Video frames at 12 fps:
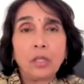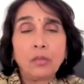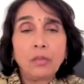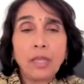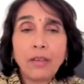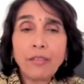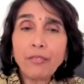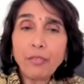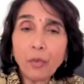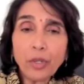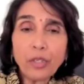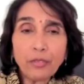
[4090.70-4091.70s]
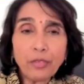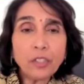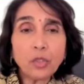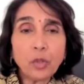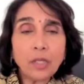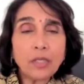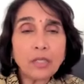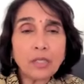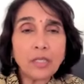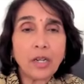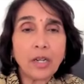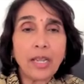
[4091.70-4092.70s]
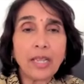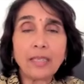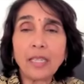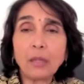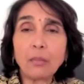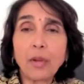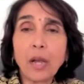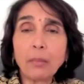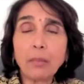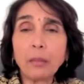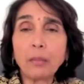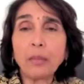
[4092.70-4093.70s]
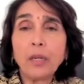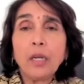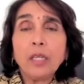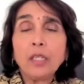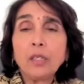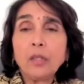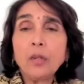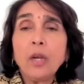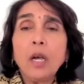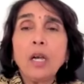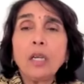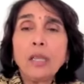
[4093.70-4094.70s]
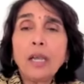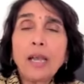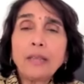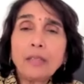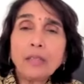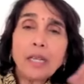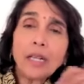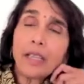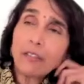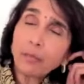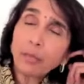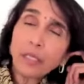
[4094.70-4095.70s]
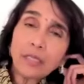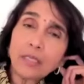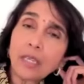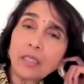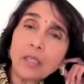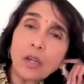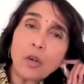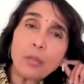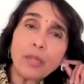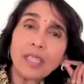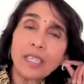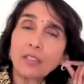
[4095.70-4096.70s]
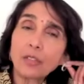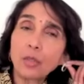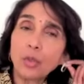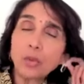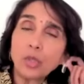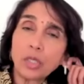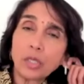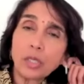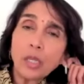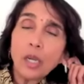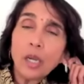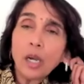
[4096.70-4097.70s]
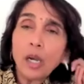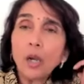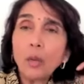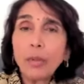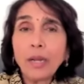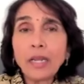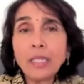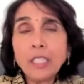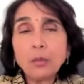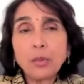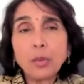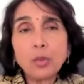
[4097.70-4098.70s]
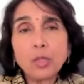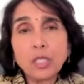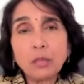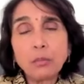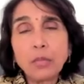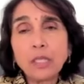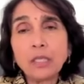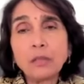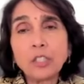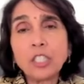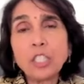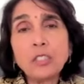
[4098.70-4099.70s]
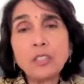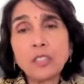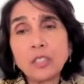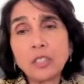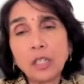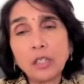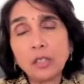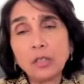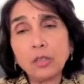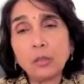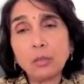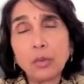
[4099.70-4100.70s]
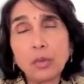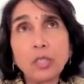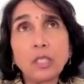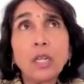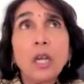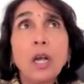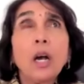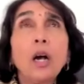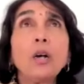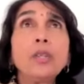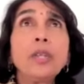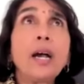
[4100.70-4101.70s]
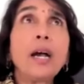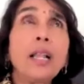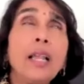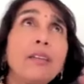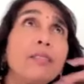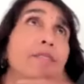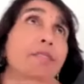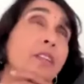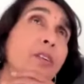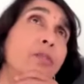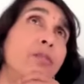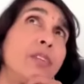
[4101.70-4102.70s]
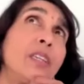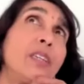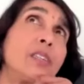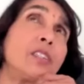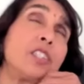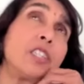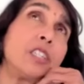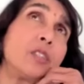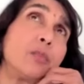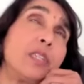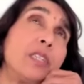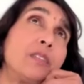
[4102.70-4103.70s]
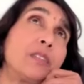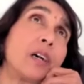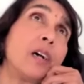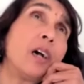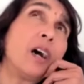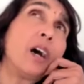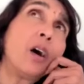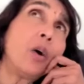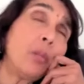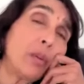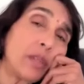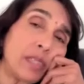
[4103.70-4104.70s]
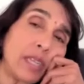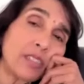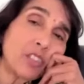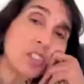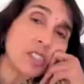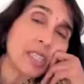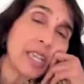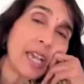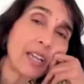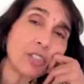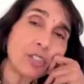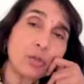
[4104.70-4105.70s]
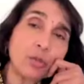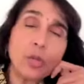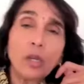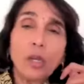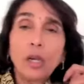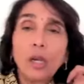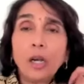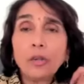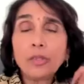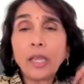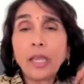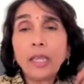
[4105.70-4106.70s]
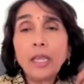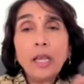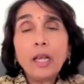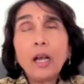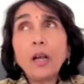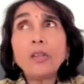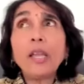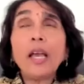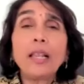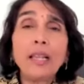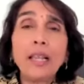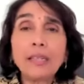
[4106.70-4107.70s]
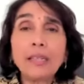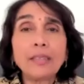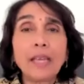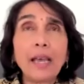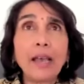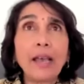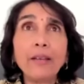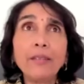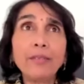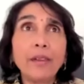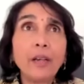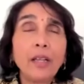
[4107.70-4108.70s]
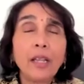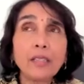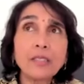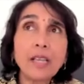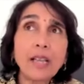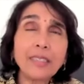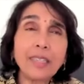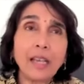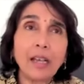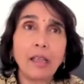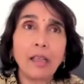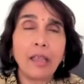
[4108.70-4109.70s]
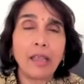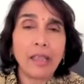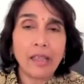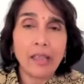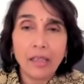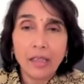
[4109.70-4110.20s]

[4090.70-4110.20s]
We have four different choices in our head that pop up. You know, yeah, I think I'll have pizza. No, but that's gluten. Oh, but I need protein, but cheese is not the good protein. Oh yeah, I'll have, you know, vegan cheese pizza. Oh, but that's just cashew. Okay. Oh yeah, let's have lasagna. Eh?